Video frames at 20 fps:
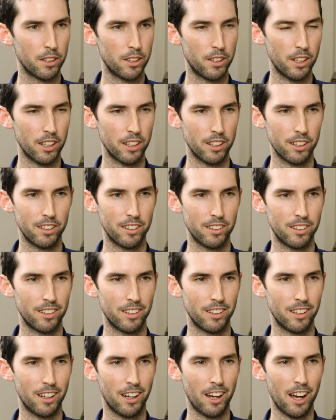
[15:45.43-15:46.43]
that
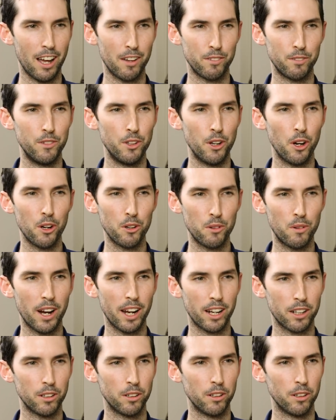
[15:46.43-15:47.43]
I have no
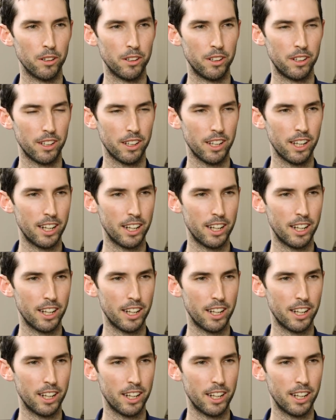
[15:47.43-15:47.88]
record